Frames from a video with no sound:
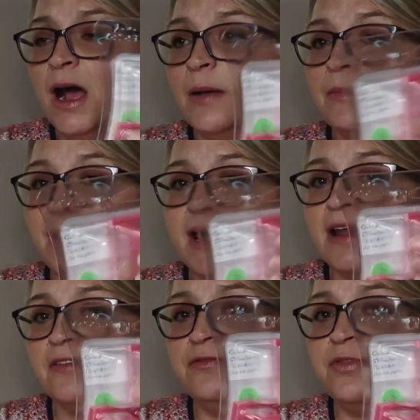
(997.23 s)
um, I
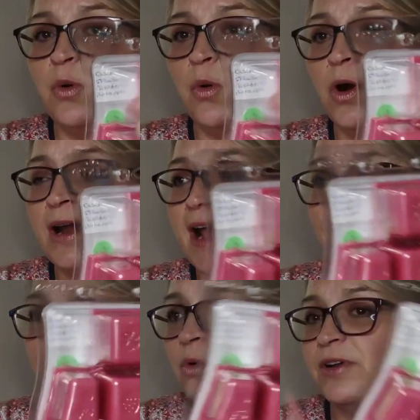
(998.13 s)
cut it in four, and I
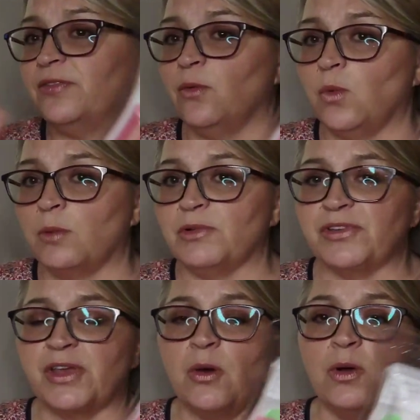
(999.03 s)
got four different
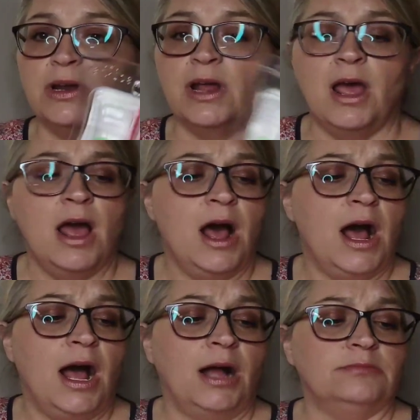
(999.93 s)
warmers going.
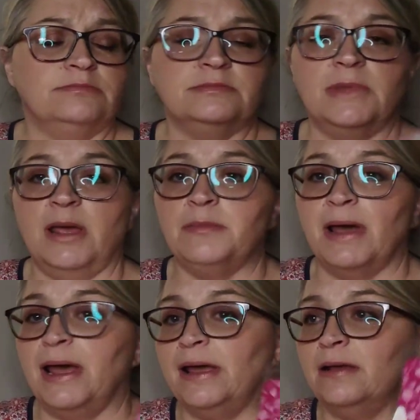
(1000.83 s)
Um, in
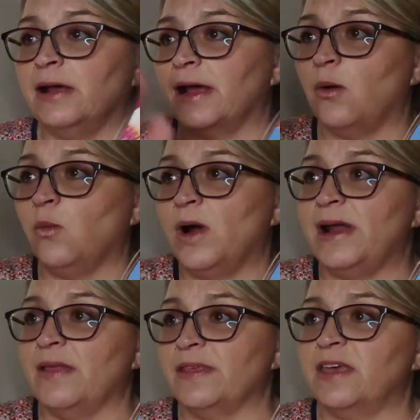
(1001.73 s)
my, I got
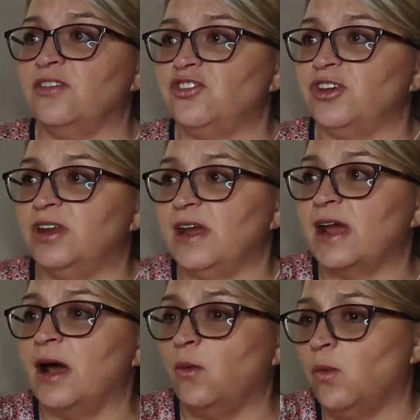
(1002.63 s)
one out in the kitchen. I
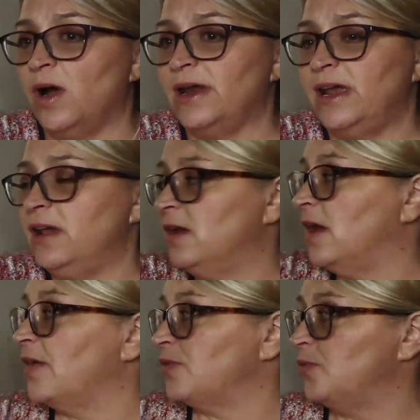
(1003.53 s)
got one here.
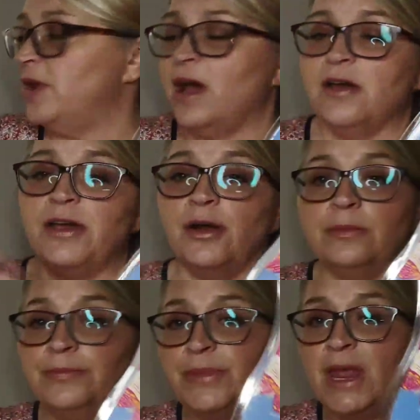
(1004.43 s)
I got three out
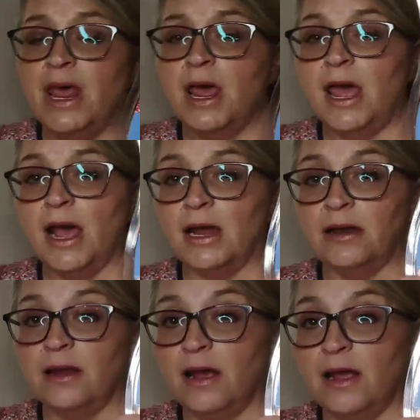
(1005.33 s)
here,
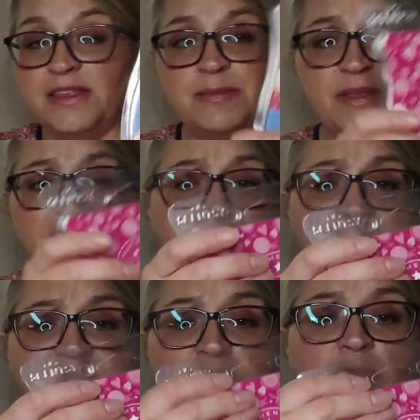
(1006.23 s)
and it's it's
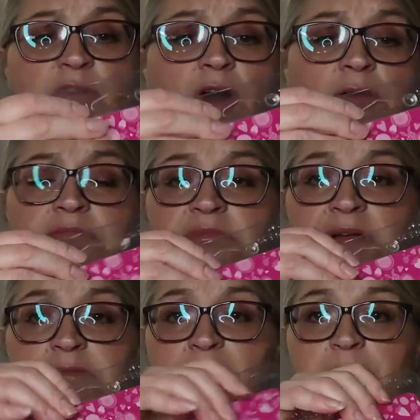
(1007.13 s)
nice so far.
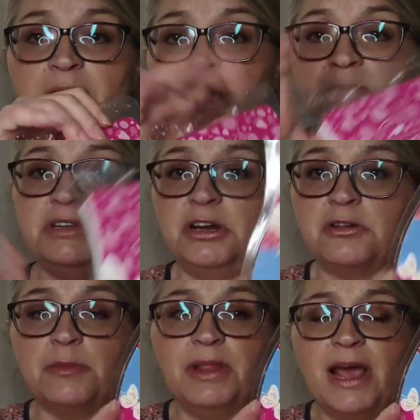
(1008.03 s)
I'm, not you
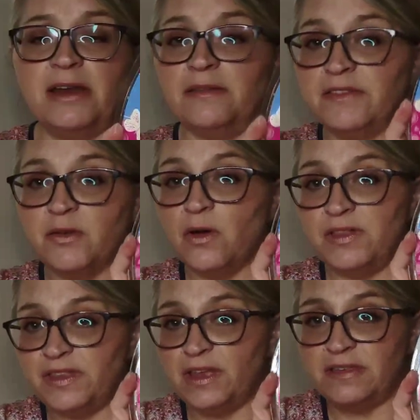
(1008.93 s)
know complaining. So
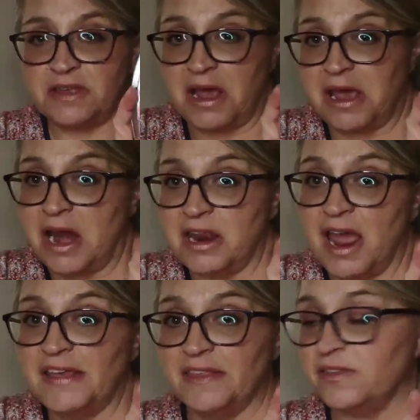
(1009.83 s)
it's it's I kind of
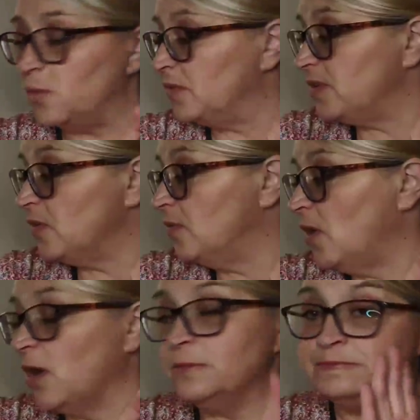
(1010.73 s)
like this one so
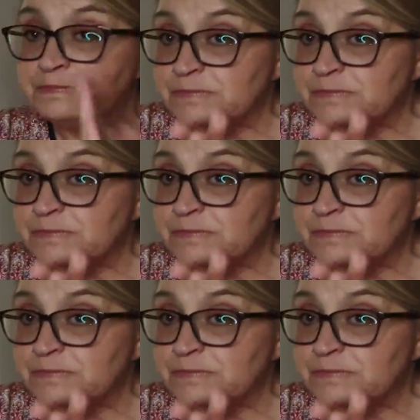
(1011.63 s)
far.